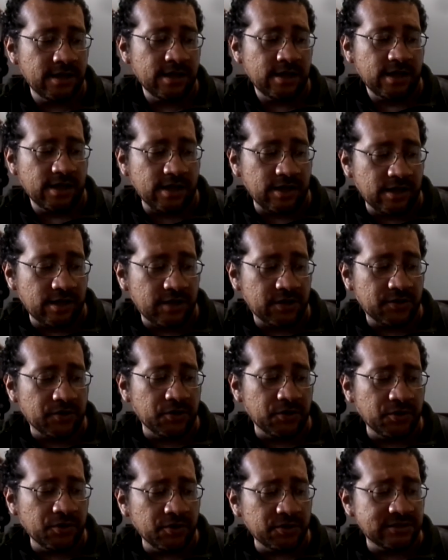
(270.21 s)
and
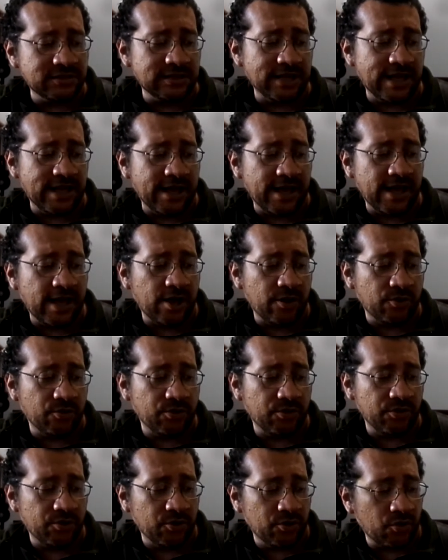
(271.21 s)
curse out
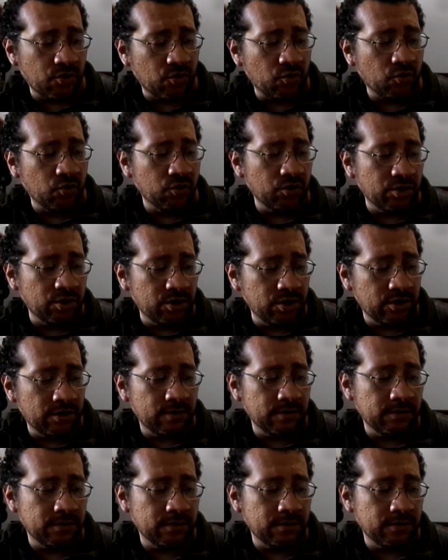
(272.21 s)
the wind.